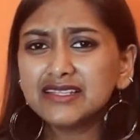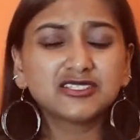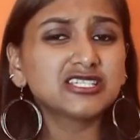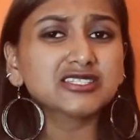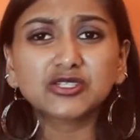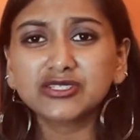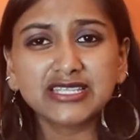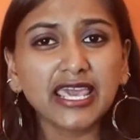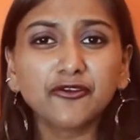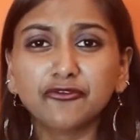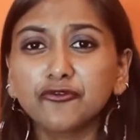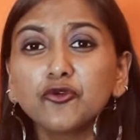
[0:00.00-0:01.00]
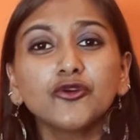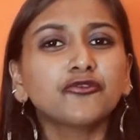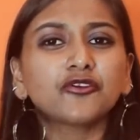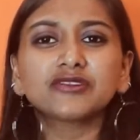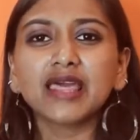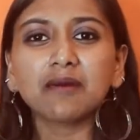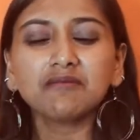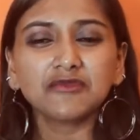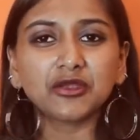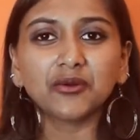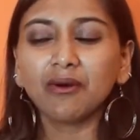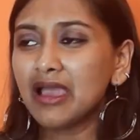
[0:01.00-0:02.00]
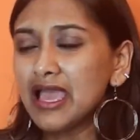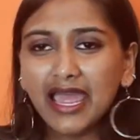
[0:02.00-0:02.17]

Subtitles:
Just take food for them, you know,